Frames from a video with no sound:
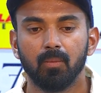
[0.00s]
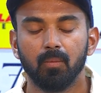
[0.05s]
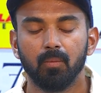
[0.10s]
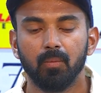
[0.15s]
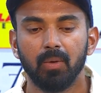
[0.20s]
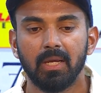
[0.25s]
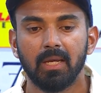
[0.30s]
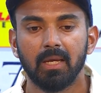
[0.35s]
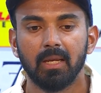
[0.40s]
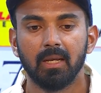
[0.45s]

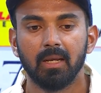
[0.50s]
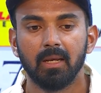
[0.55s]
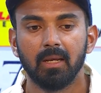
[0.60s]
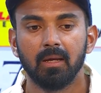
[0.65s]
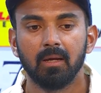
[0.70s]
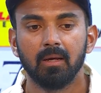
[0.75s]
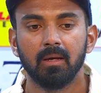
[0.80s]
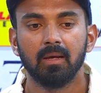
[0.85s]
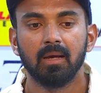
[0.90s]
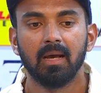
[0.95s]
we can
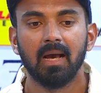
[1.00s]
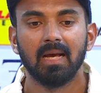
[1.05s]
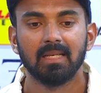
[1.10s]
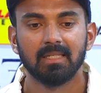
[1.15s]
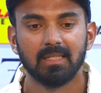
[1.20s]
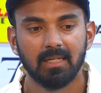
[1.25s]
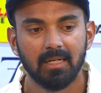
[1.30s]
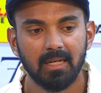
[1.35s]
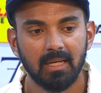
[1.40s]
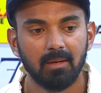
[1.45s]

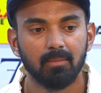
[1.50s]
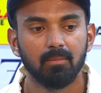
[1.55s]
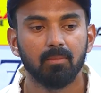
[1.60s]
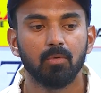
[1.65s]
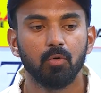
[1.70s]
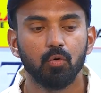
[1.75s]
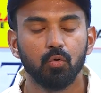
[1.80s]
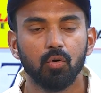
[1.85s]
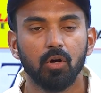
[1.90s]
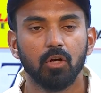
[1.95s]
as a
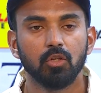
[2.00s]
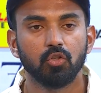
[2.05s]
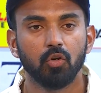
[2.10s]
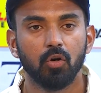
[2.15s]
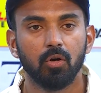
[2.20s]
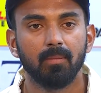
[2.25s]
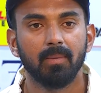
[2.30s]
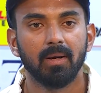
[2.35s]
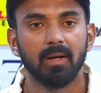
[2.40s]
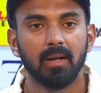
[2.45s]
team do our
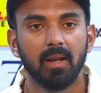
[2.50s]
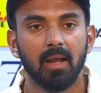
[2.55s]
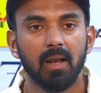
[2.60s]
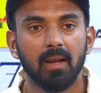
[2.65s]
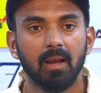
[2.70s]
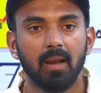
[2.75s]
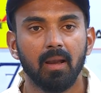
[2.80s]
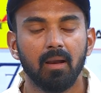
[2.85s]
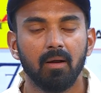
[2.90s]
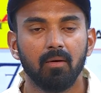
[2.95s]
job,
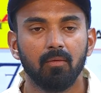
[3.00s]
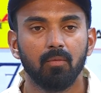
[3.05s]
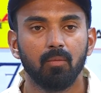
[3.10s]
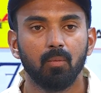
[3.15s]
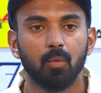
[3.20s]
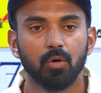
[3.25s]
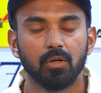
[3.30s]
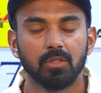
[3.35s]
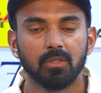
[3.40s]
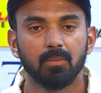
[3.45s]
and
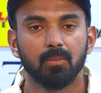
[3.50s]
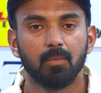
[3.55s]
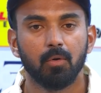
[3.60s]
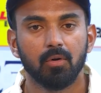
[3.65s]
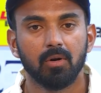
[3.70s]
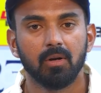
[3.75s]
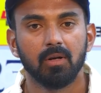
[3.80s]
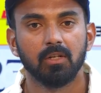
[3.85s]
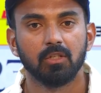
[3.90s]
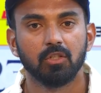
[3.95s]
what's
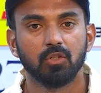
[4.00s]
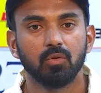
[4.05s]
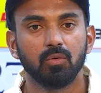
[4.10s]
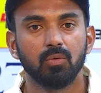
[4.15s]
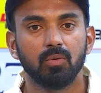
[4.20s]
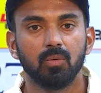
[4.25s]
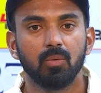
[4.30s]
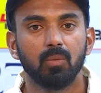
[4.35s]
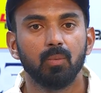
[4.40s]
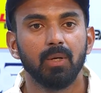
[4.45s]
important is
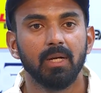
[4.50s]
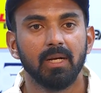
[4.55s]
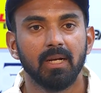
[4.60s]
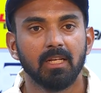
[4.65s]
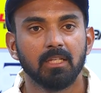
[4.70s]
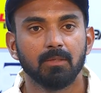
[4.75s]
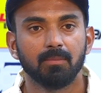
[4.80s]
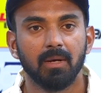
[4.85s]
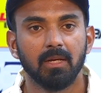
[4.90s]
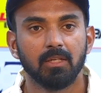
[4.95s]
to win
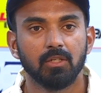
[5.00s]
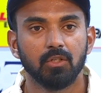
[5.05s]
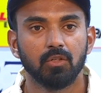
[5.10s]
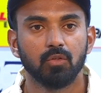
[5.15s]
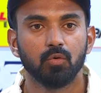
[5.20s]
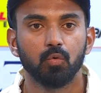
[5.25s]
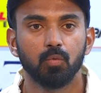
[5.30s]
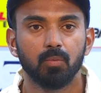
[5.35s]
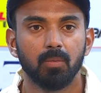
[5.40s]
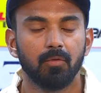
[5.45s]
test
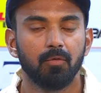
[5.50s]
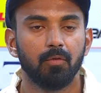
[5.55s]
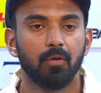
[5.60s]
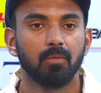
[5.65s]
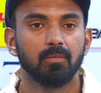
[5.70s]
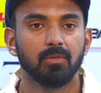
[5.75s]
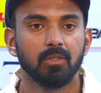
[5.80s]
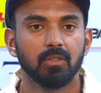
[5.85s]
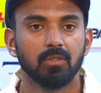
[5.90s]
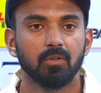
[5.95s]
matches. Who
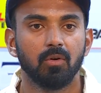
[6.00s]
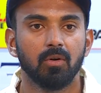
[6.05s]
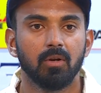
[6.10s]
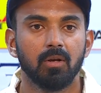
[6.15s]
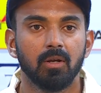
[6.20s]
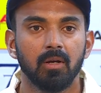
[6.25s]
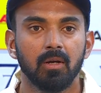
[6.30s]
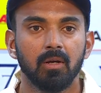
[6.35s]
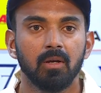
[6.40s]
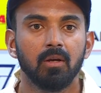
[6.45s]
performs is not
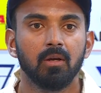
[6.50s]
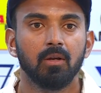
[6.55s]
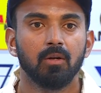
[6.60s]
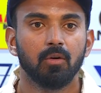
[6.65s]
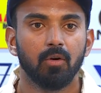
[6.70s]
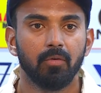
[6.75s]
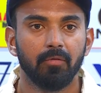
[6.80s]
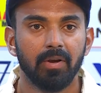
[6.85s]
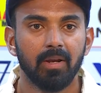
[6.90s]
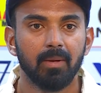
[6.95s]

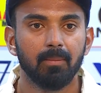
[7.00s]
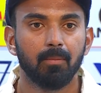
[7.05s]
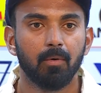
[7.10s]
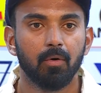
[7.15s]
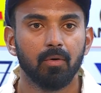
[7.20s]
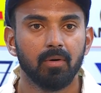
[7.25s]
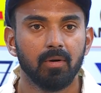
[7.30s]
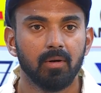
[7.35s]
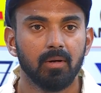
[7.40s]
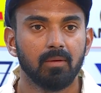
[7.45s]
very
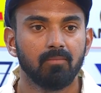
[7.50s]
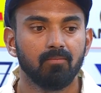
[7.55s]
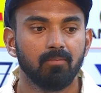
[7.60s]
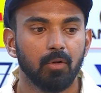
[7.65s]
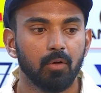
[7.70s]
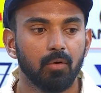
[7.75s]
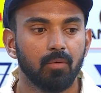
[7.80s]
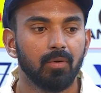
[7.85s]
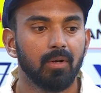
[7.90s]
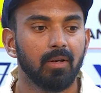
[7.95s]
important,
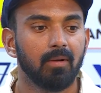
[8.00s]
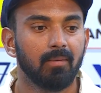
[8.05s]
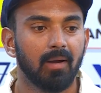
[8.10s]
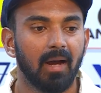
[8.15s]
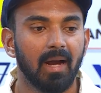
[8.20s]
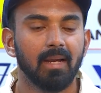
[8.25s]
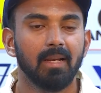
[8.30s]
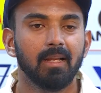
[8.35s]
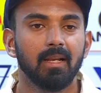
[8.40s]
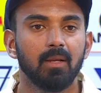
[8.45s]
and we
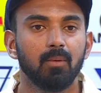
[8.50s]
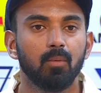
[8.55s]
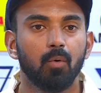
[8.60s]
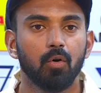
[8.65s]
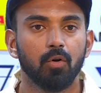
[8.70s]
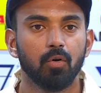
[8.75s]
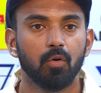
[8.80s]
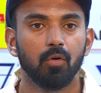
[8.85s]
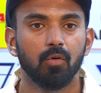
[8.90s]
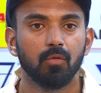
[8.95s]
ideally
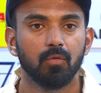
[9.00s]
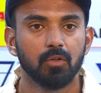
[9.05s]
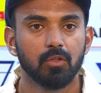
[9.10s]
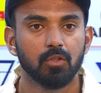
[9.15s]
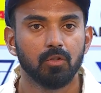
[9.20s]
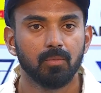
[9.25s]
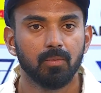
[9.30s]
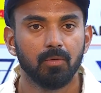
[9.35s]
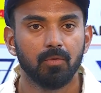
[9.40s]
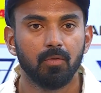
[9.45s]
want all of
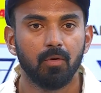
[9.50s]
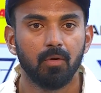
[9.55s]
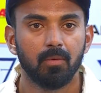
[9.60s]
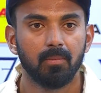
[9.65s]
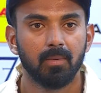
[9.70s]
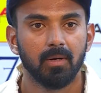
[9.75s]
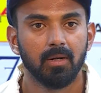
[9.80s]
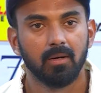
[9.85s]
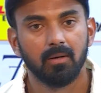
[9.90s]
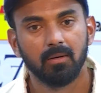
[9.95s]
us to
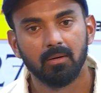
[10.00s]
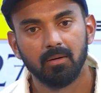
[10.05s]
perform, but